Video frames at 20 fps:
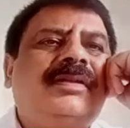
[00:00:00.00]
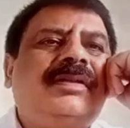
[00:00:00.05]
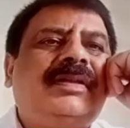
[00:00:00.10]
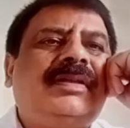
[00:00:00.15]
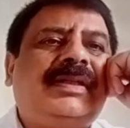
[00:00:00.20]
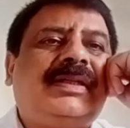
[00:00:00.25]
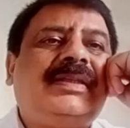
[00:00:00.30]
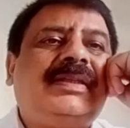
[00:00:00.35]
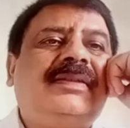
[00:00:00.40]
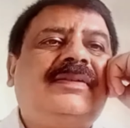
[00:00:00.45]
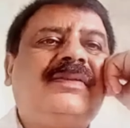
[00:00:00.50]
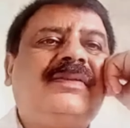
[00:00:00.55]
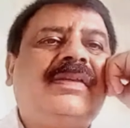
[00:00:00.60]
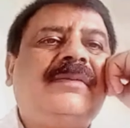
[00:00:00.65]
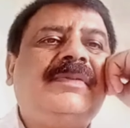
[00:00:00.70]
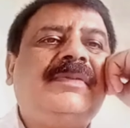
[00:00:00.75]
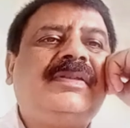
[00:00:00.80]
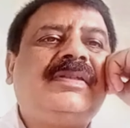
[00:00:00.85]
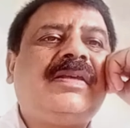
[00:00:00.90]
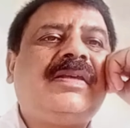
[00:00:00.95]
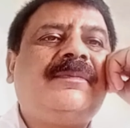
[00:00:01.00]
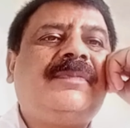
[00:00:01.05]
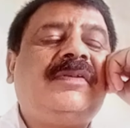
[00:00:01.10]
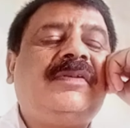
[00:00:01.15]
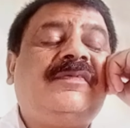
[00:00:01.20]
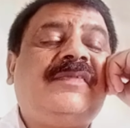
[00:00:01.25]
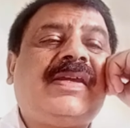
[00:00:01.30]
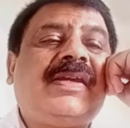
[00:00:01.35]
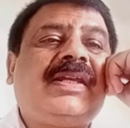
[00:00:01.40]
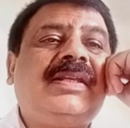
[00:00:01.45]
Taking the same example,
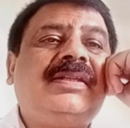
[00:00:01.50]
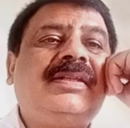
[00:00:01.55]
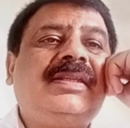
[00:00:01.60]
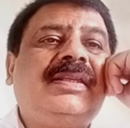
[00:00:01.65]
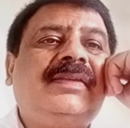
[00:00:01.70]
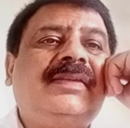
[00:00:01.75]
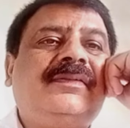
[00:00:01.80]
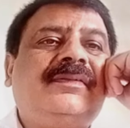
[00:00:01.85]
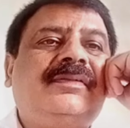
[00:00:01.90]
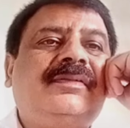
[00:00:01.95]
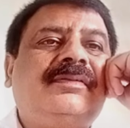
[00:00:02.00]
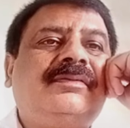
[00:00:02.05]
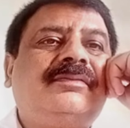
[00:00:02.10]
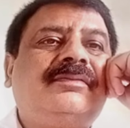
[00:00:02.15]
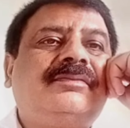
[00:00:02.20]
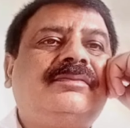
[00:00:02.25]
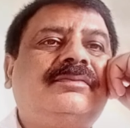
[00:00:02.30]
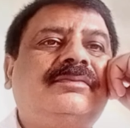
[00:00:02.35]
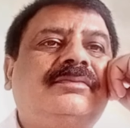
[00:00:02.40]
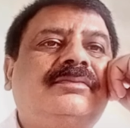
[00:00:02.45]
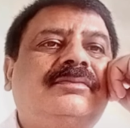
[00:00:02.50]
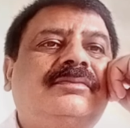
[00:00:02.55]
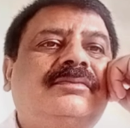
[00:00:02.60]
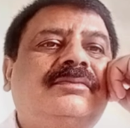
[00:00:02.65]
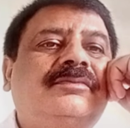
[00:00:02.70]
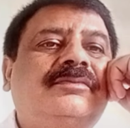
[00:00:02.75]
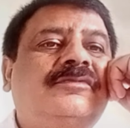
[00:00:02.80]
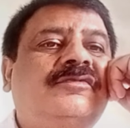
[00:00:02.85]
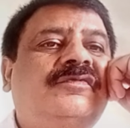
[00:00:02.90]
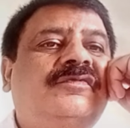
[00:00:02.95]
faculties,
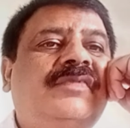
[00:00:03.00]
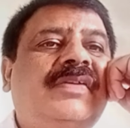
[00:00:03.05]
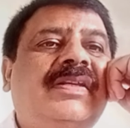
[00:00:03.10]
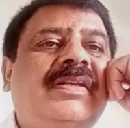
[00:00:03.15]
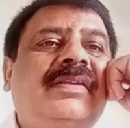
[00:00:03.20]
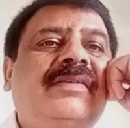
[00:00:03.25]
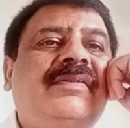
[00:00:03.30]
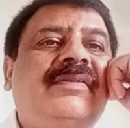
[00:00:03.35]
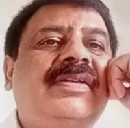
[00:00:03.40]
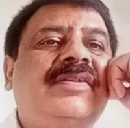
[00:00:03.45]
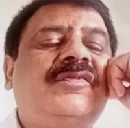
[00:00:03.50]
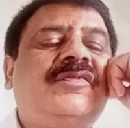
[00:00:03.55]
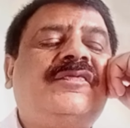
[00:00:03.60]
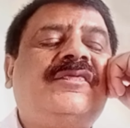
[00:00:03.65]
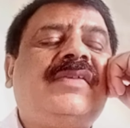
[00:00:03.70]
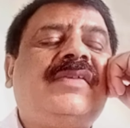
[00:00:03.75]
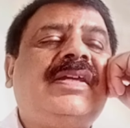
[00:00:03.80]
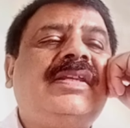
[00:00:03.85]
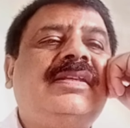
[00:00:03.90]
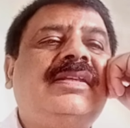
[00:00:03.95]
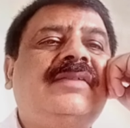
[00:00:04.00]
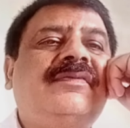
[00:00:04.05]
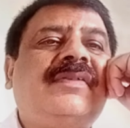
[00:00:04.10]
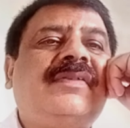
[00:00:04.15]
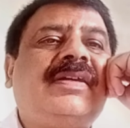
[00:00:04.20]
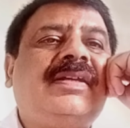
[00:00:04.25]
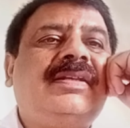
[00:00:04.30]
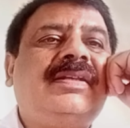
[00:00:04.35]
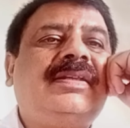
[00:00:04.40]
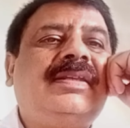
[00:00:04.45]
very rare to find the
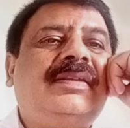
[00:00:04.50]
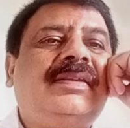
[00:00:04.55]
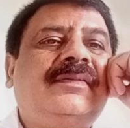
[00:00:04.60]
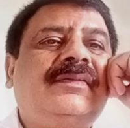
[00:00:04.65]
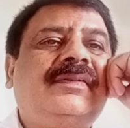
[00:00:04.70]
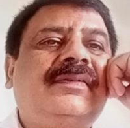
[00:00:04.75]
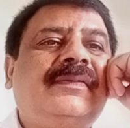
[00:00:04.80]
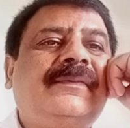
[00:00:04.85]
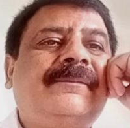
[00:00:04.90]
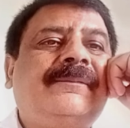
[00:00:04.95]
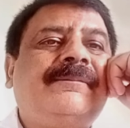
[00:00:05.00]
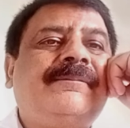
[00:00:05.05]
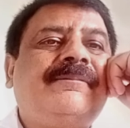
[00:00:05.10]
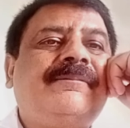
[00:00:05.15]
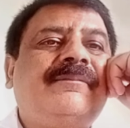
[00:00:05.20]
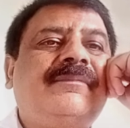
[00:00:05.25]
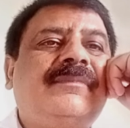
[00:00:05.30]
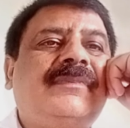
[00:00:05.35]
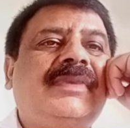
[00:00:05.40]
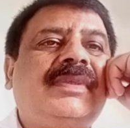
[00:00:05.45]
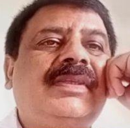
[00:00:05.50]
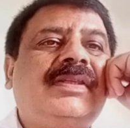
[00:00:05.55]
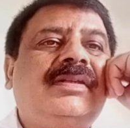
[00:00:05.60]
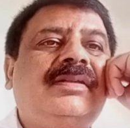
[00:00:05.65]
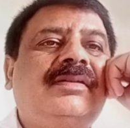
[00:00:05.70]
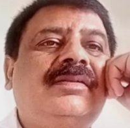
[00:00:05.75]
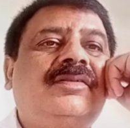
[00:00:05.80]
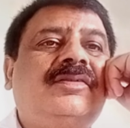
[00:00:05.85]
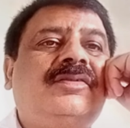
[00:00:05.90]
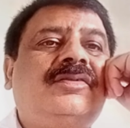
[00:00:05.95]
faculties
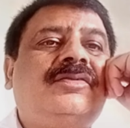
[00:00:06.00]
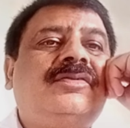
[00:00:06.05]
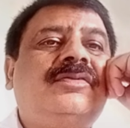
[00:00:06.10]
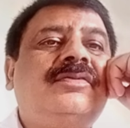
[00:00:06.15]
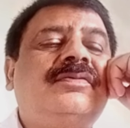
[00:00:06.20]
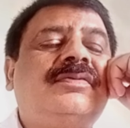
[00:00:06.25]
to